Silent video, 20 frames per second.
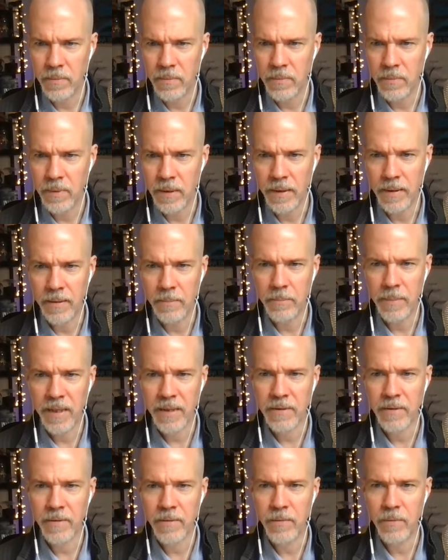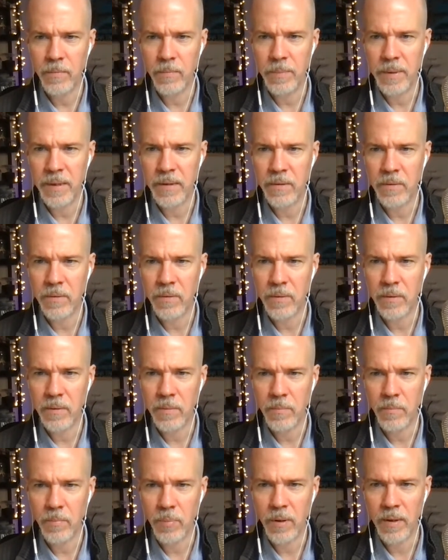Matthew, Bill,
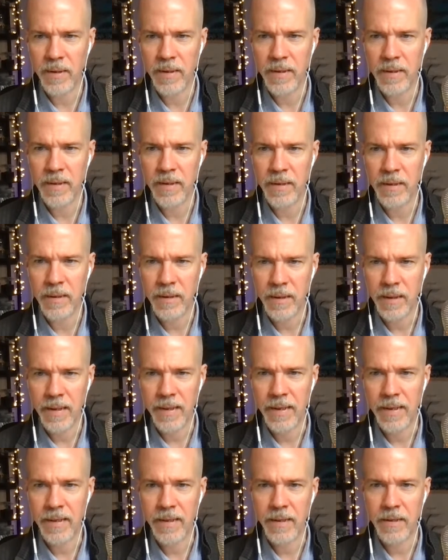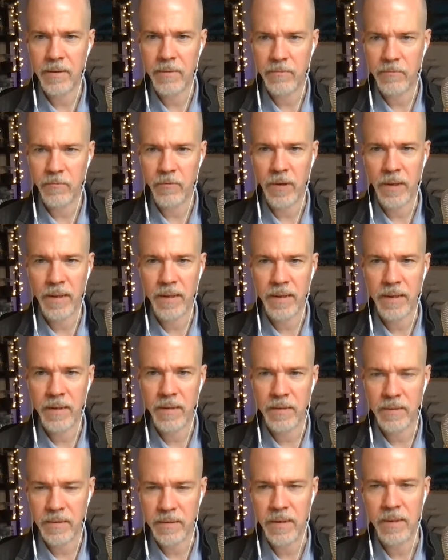Brian, Hank, Frank,
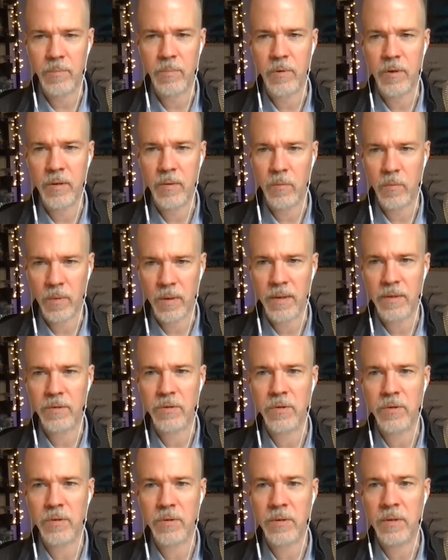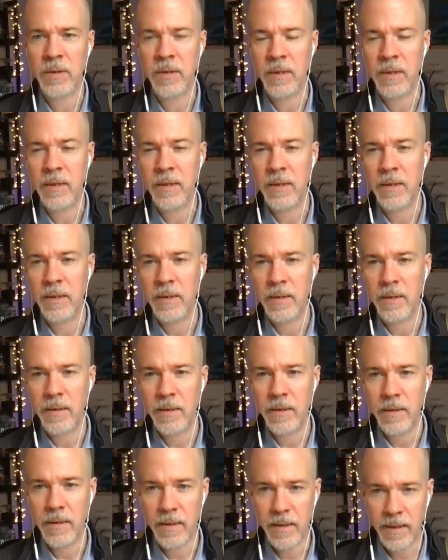Deborah, Roger,
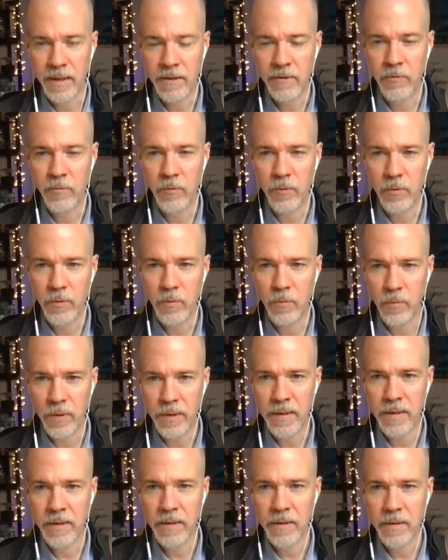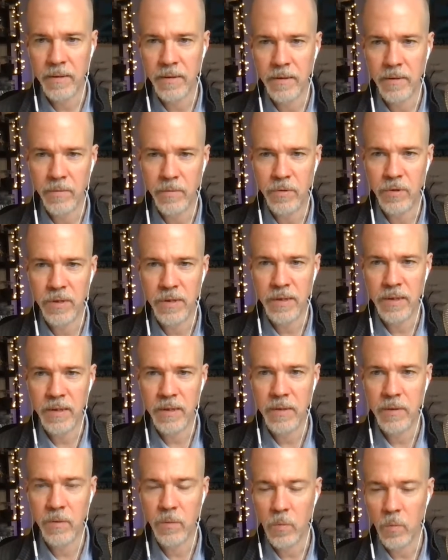Andrew, Rick,
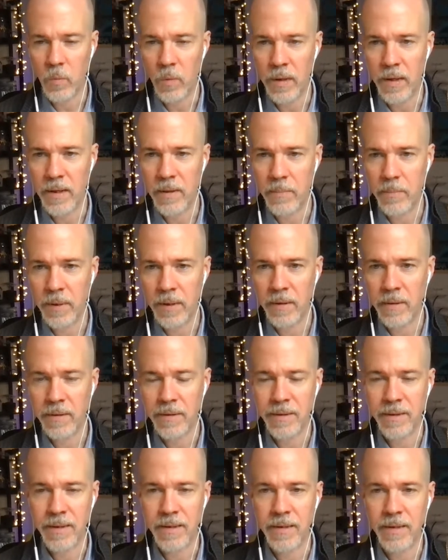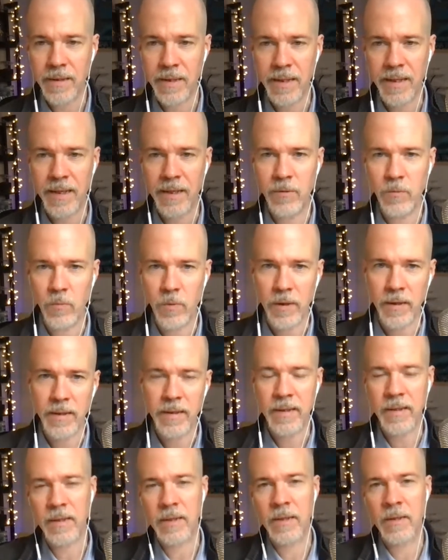Eugene, Webb, Donna, and
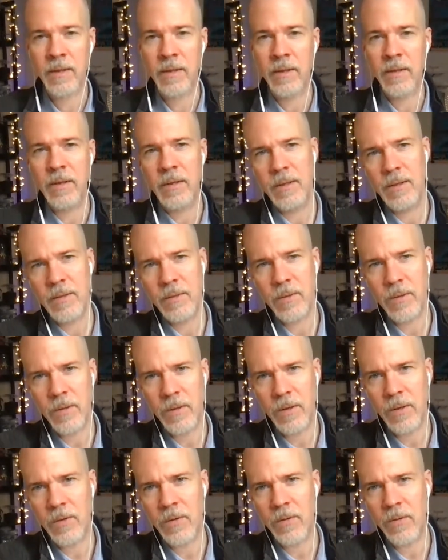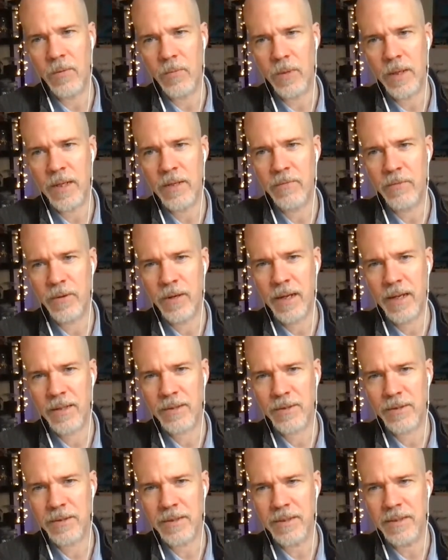Ryan, all ready for
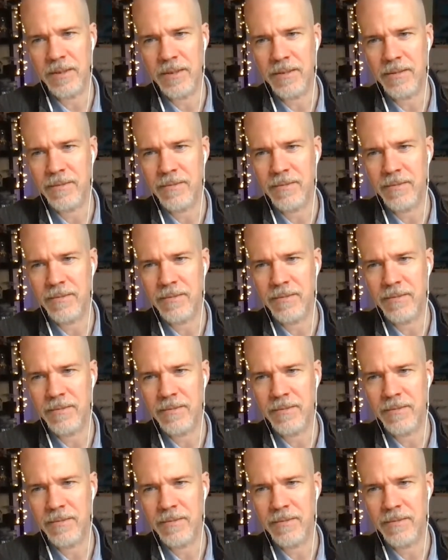action.